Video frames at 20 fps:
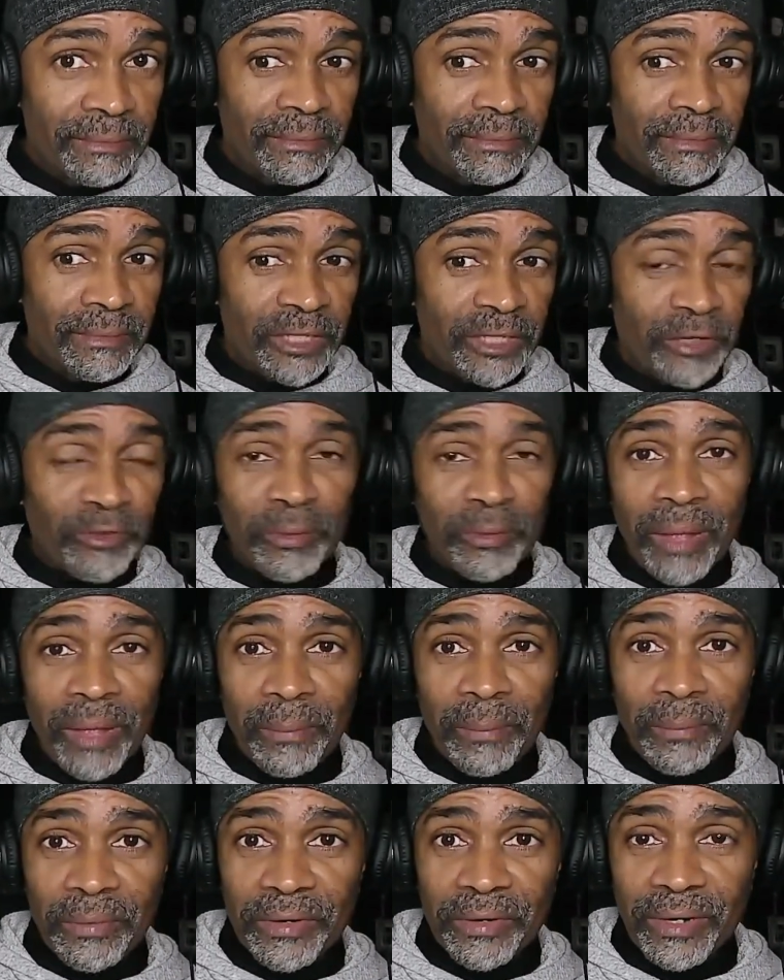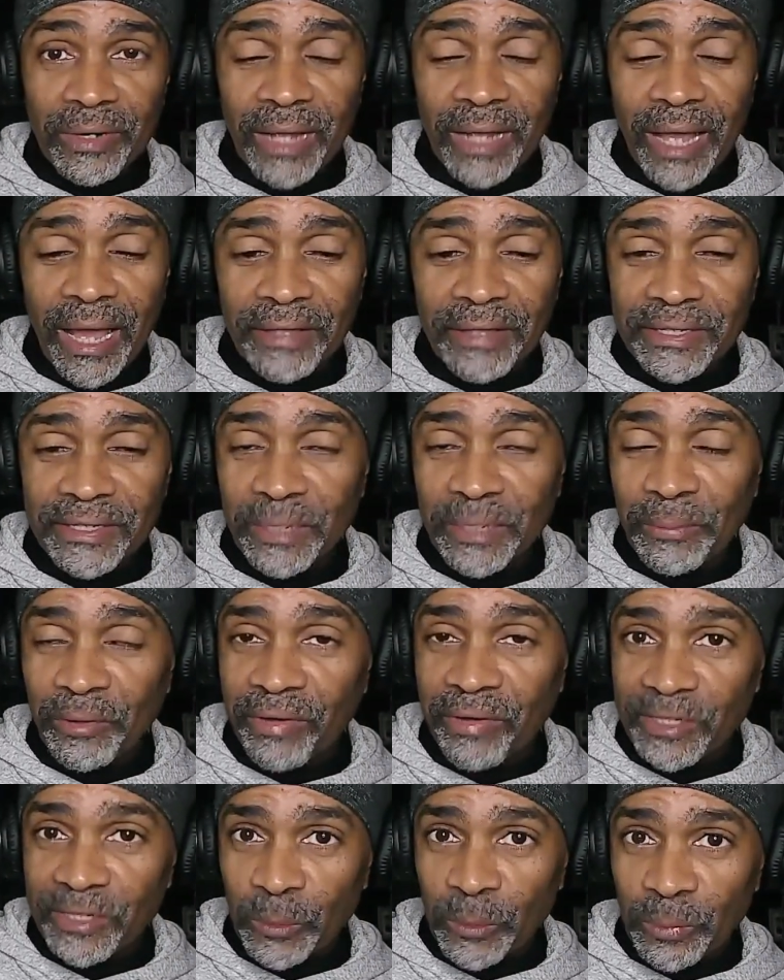you remember how the
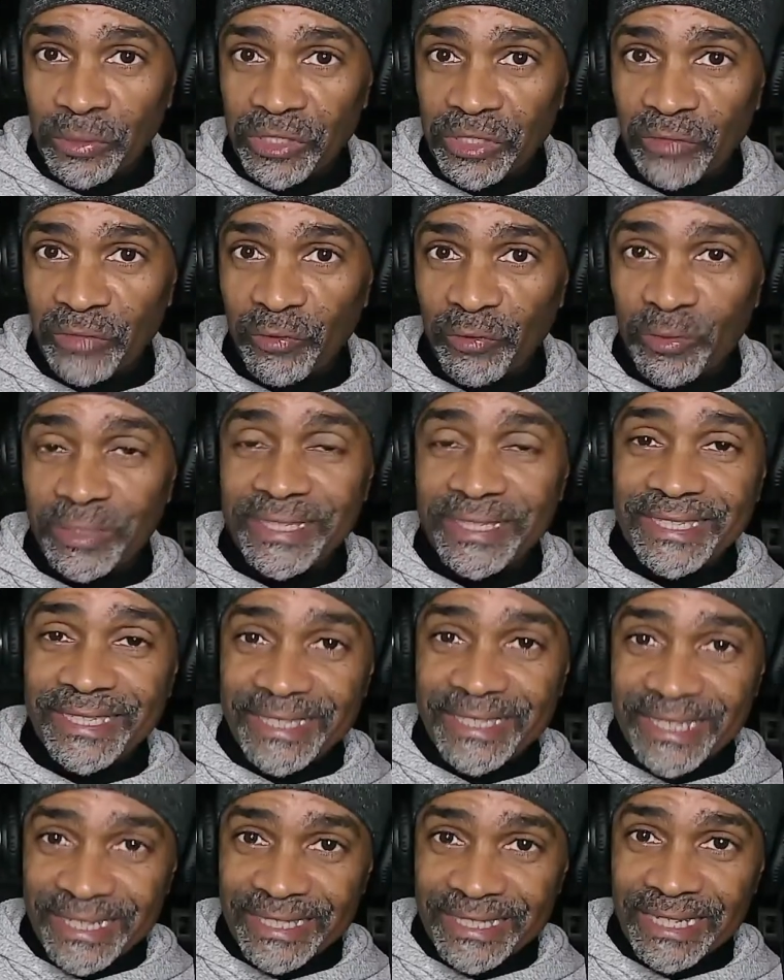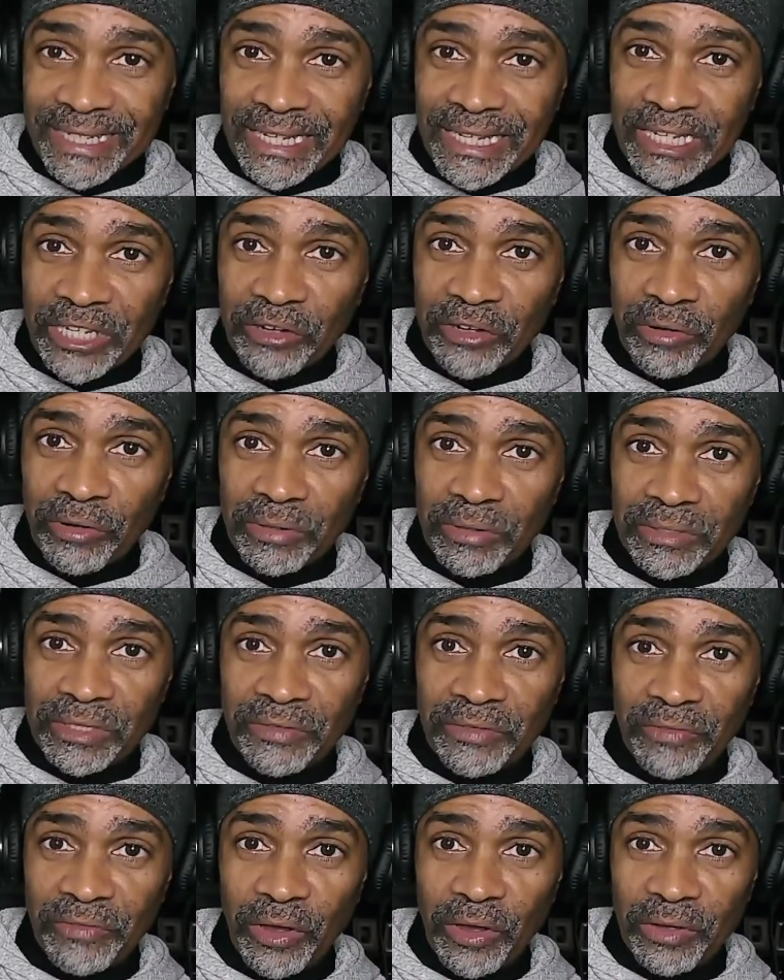Democrats are pushing for 16-year-olds to
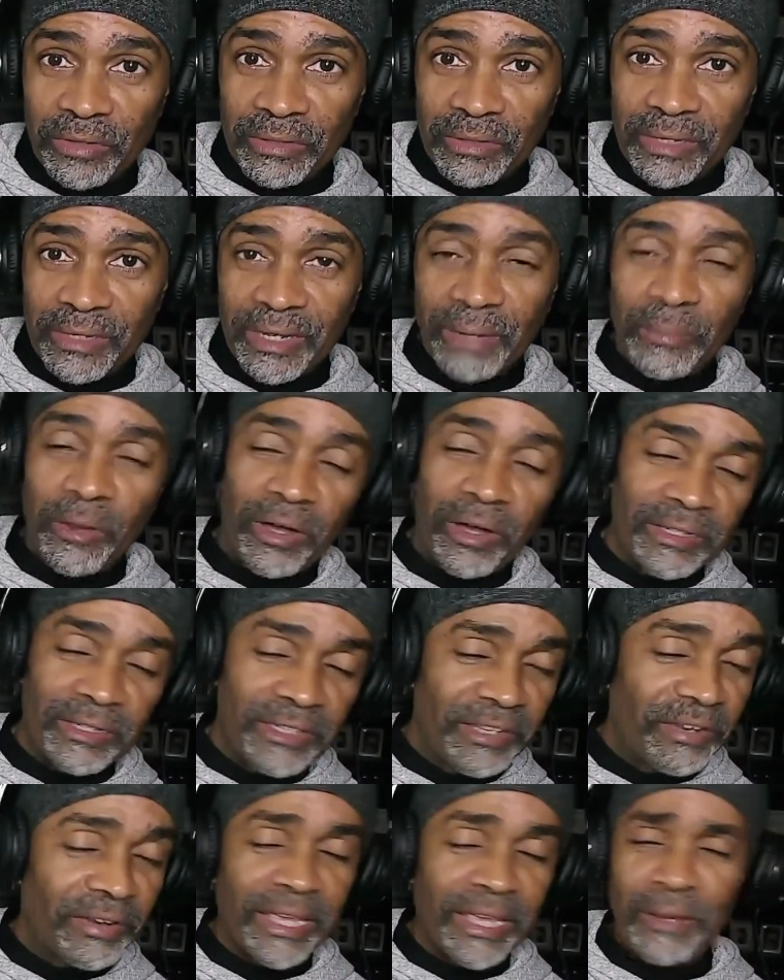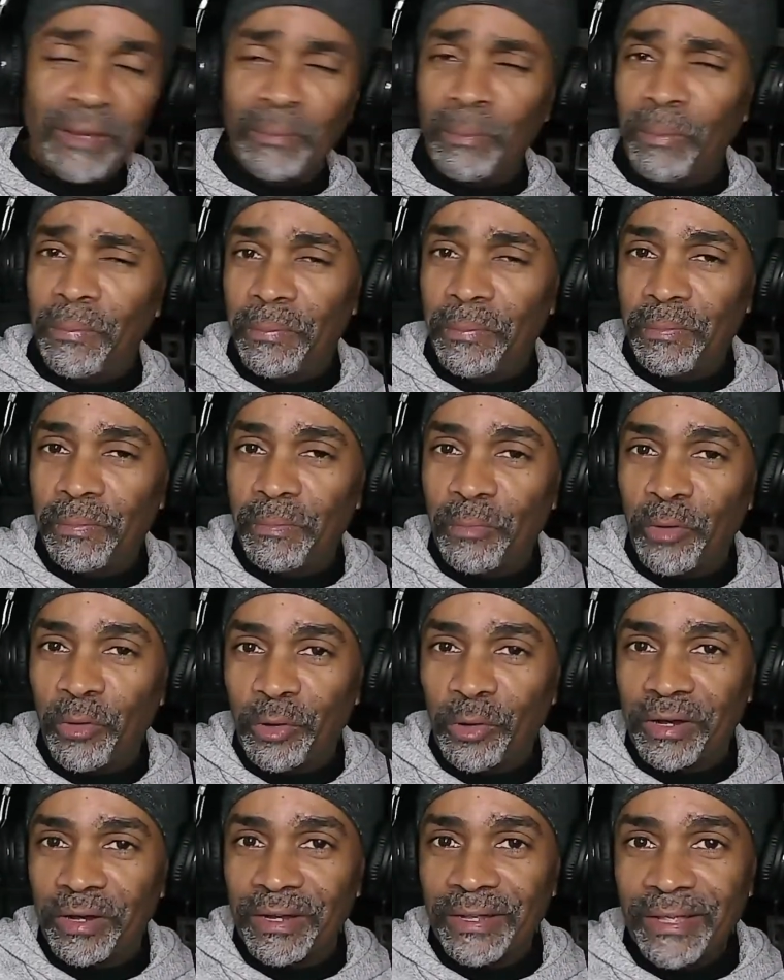vote? Come on, you don't get
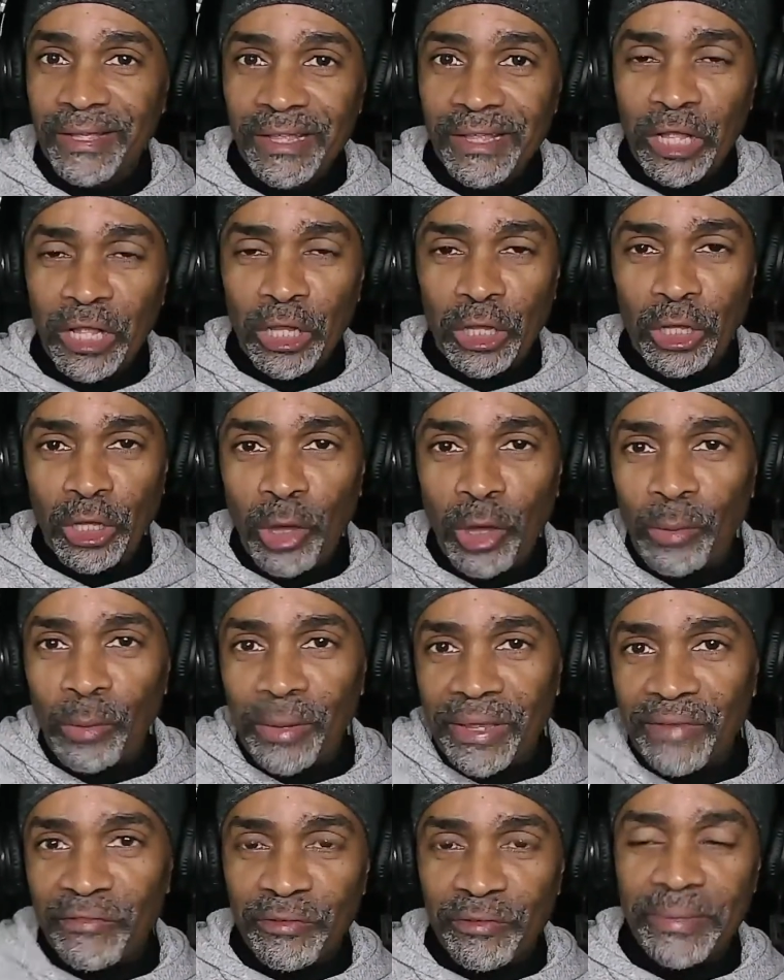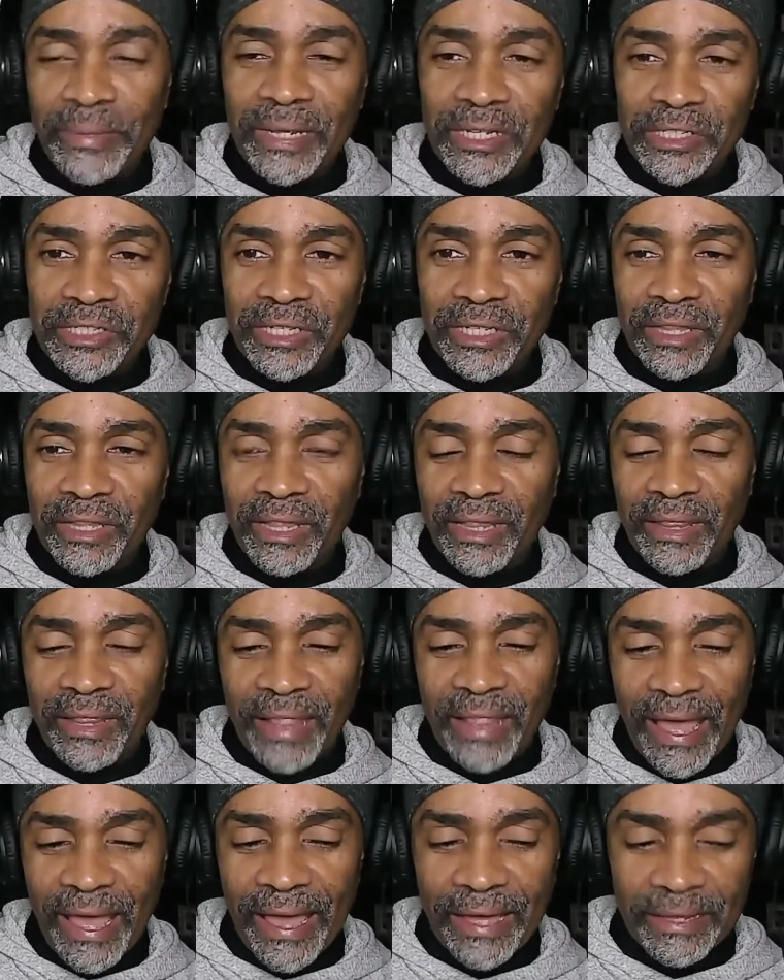more low information than
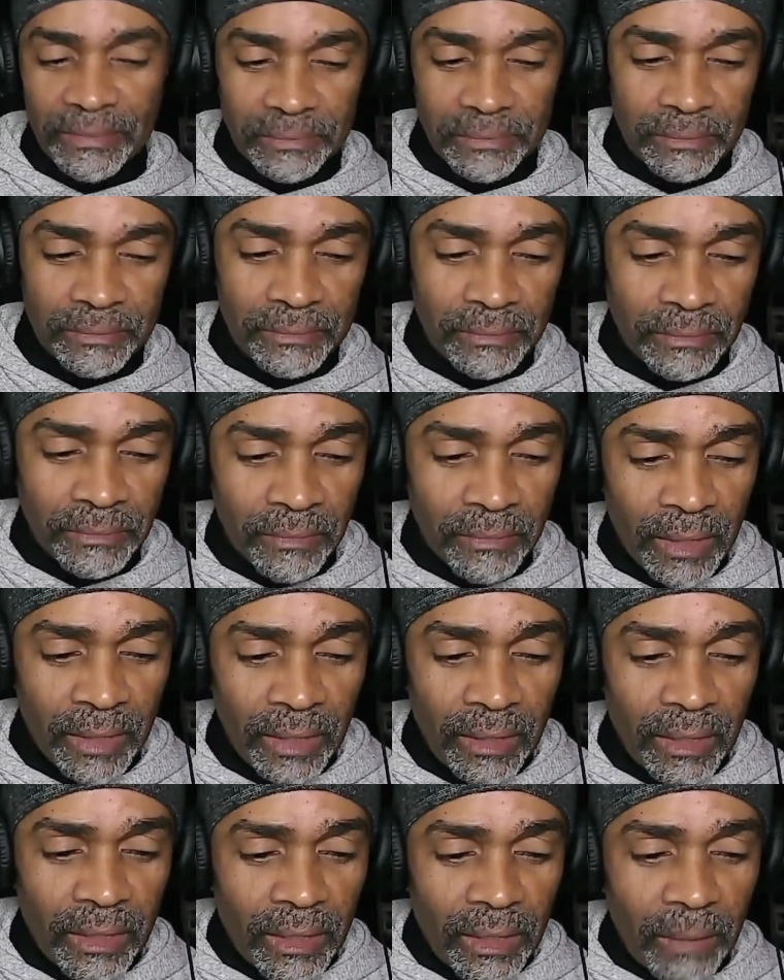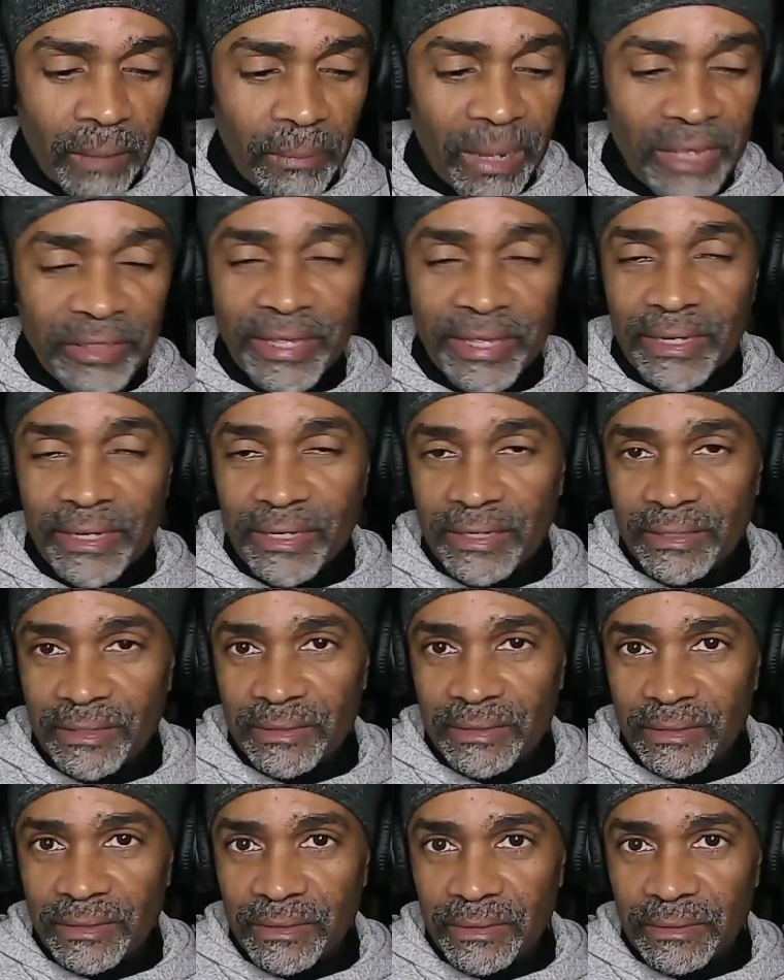that. My thing is,